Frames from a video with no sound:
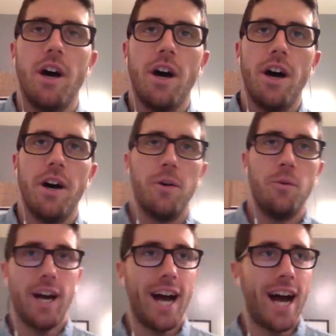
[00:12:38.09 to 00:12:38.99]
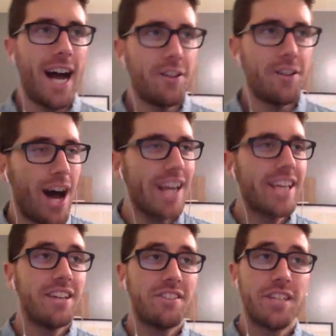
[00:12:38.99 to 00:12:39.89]
Uh, what, so I
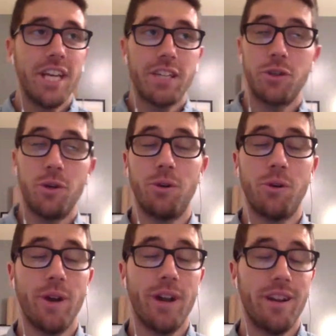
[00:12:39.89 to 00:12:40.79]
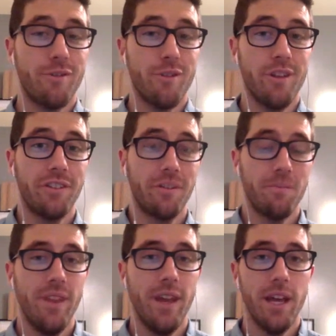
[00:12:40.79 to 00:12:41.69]
can't take total credit for this.
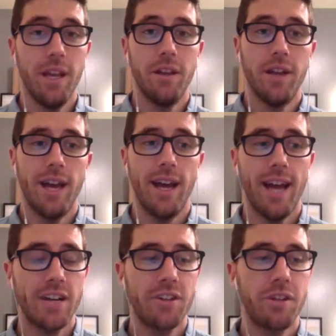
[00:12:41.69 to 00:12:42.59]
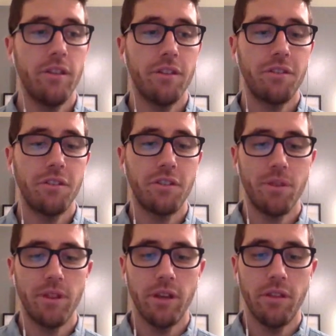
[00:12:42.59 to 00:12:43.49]
And actually, this is
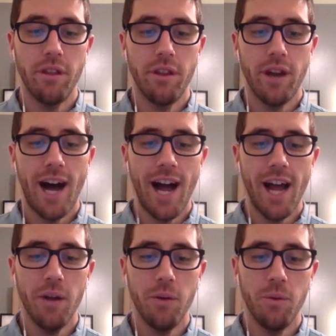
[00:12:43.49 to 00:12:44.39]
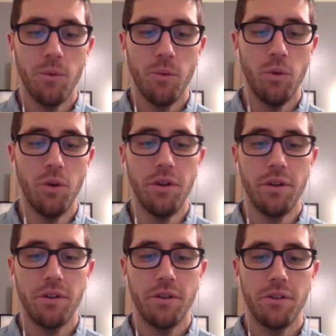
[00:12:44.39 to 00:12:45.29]
something that I
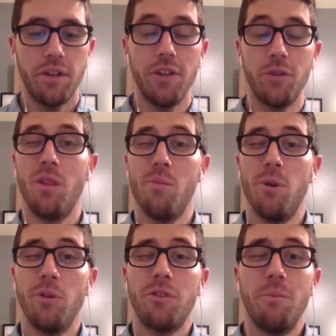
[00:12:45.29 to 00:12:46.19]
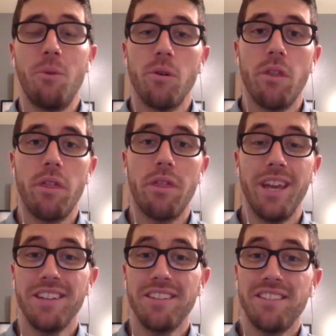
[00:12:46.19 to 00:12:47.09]
would say is one of the most important
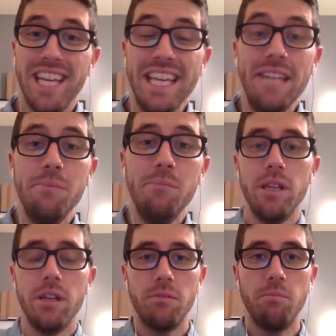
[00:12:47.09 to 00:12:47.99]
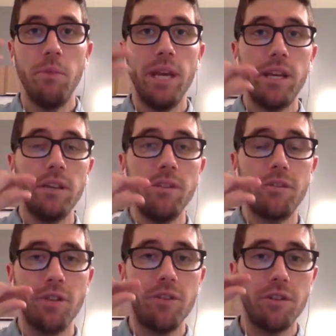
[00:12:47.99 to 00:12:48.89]
things in me making this
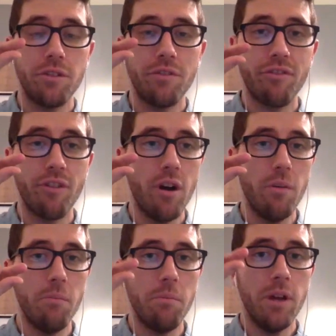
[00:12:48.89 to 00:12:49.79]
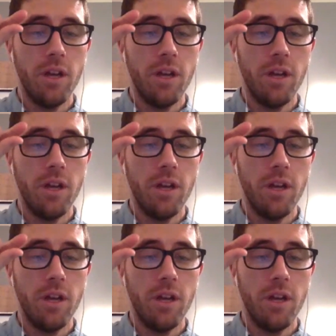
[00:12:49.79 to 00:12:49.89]
transition from